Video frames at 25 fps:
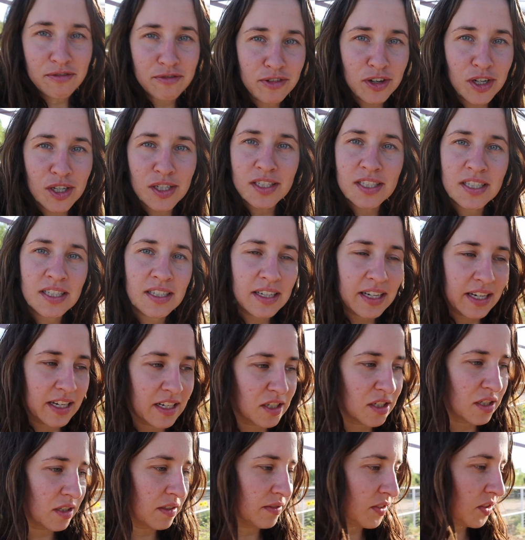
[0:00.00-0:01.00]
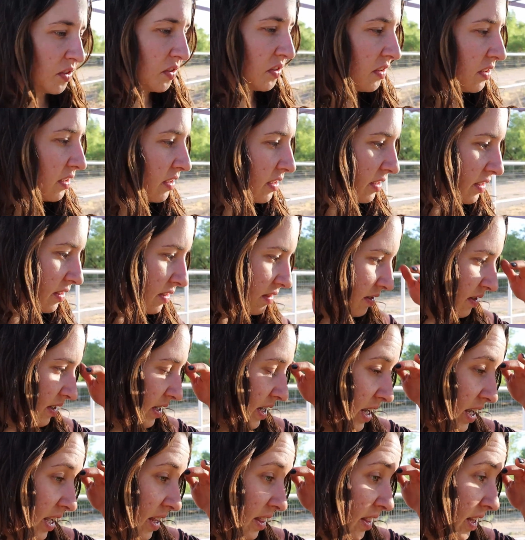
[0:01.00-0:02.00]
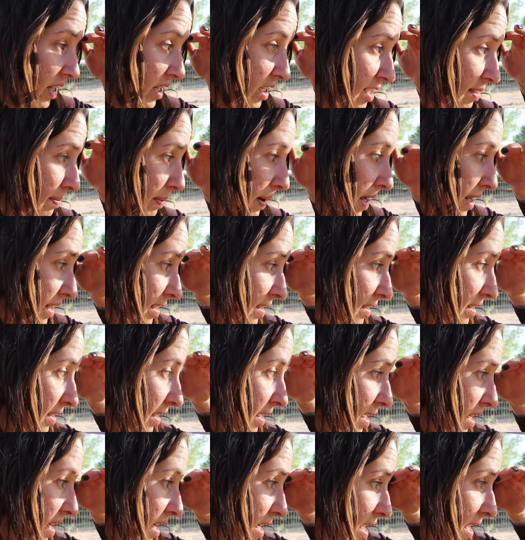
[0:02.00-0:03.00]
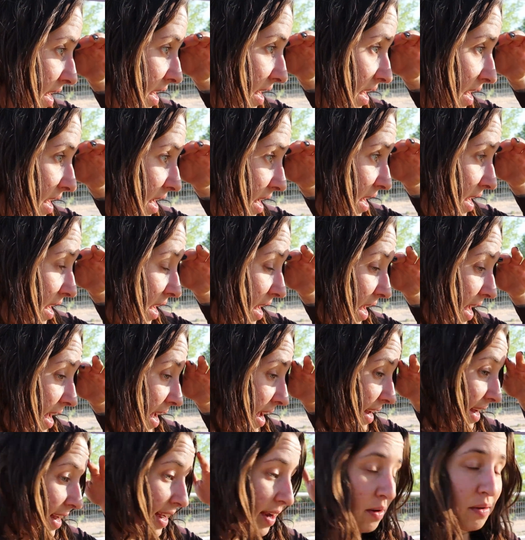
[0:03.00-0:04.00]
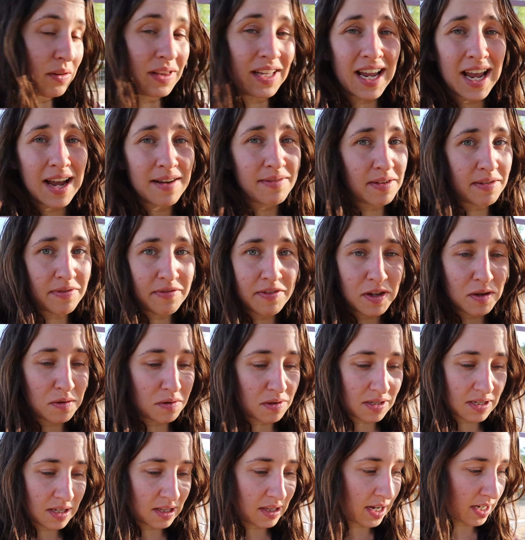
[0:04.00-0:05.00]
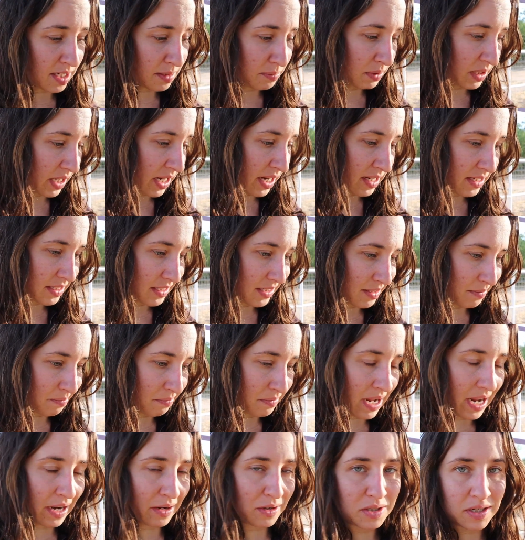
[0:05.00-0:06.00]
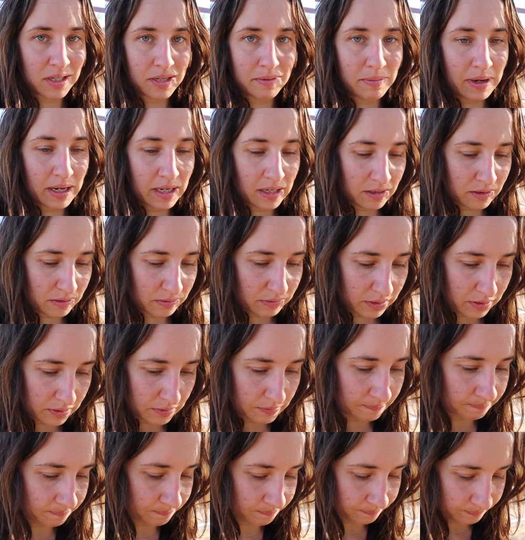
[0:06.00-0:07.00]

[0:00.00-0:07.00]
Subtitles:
foot interval in this space. And I only have a few select plants that actually made it through.